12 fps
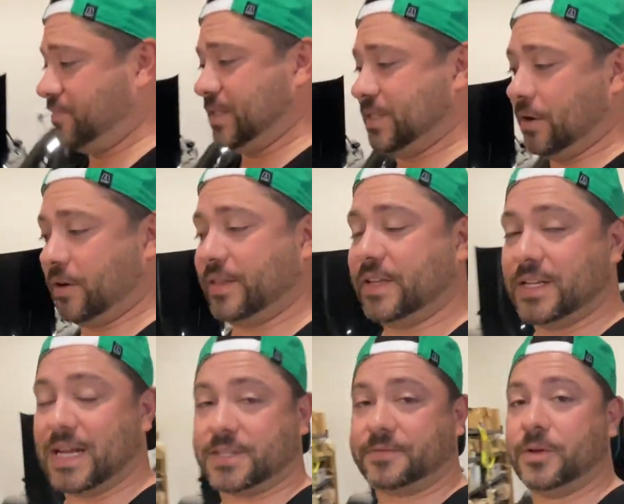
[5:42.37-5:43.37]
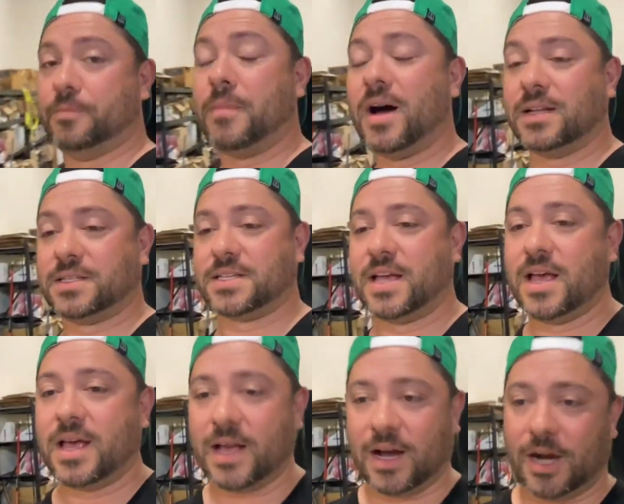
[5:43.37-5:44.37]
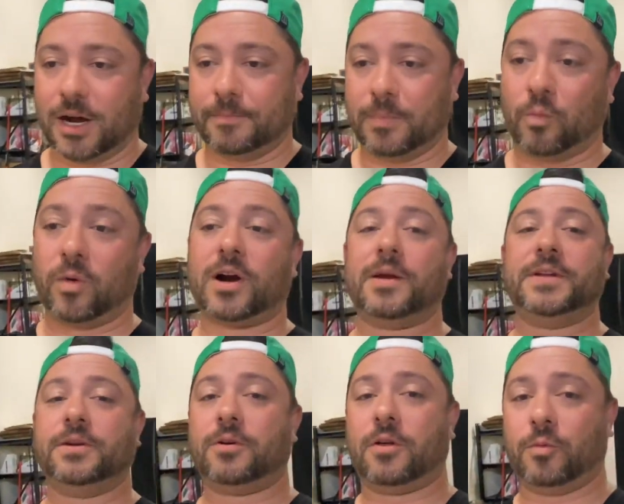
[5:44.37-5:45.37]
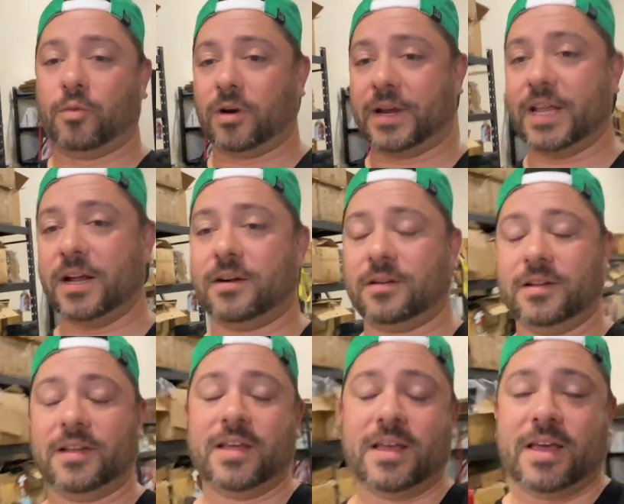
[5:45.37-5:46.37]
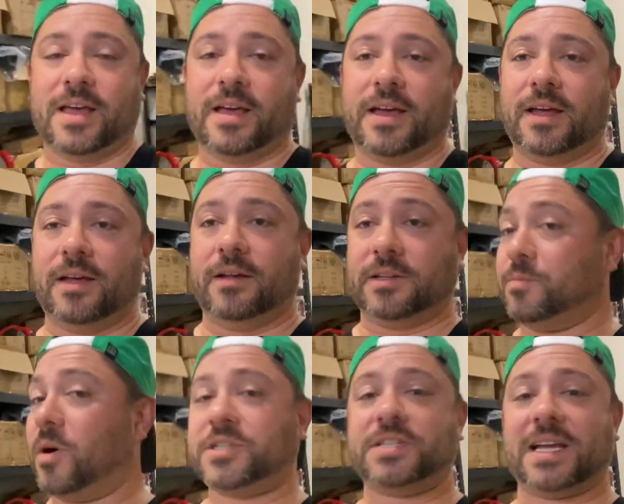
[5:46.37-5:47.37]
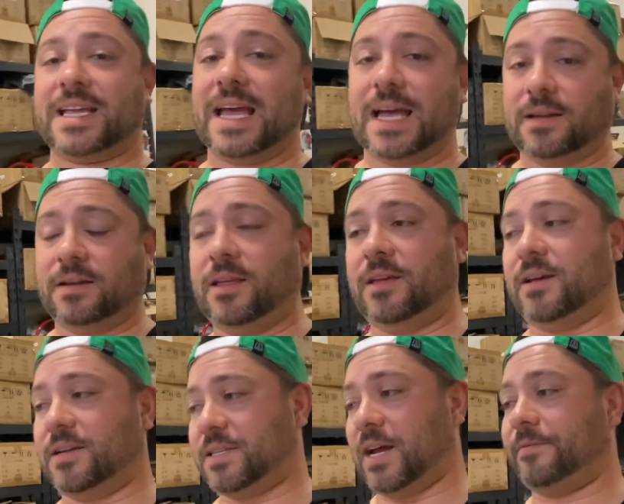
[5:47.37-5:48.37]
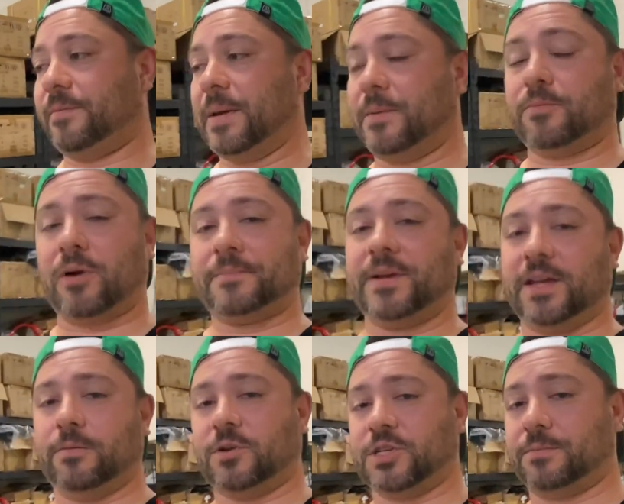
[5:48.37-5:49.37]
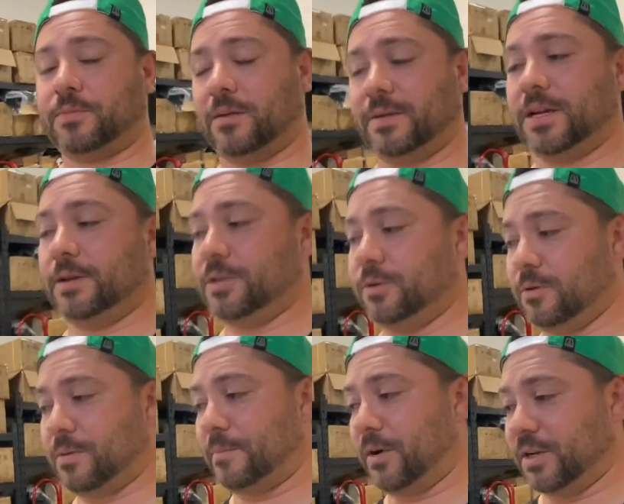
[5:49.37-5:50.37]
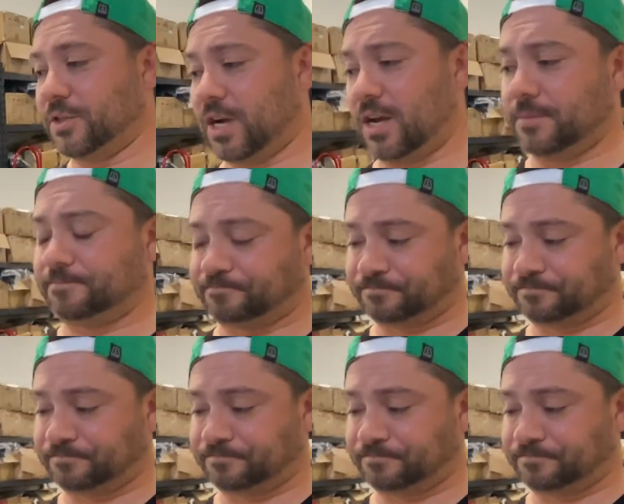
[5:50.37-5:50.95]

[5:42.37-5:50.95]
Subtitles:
during the next few months, but we're going to be doing all the work here as much as I can, aside from maybe prepping it, which I'm probably going to do with my buddy John.